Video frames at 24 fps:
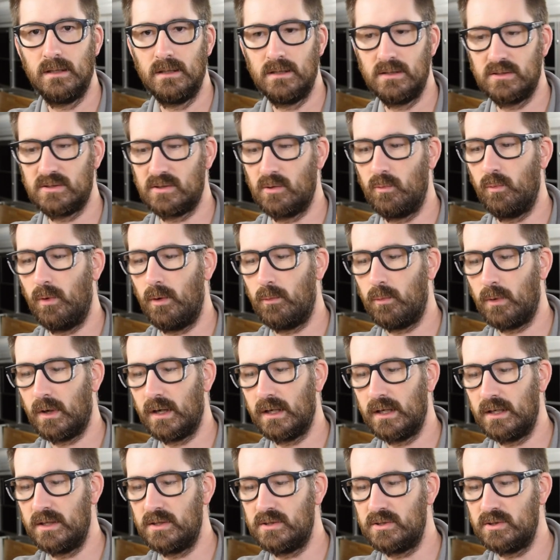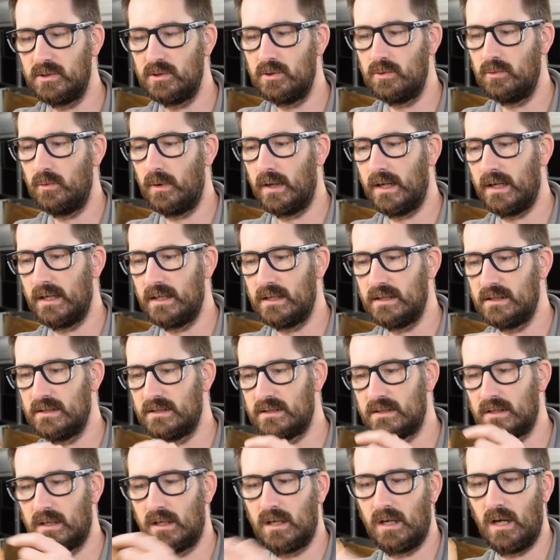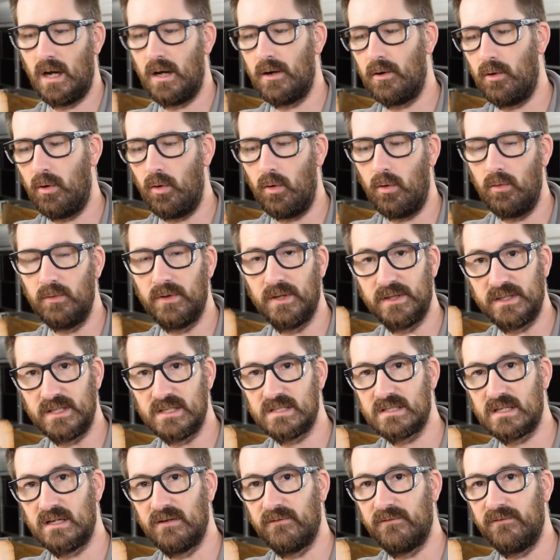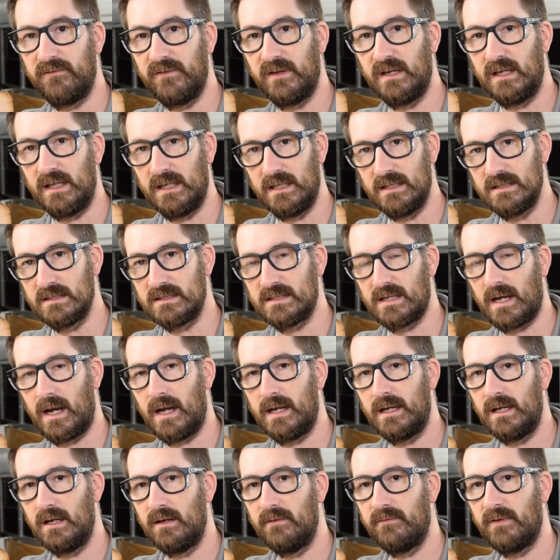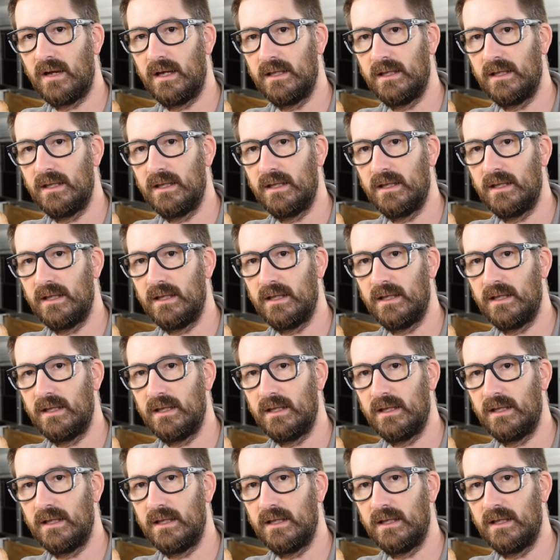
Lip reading: So what we're going to do is cut a hole that this can fit inside of,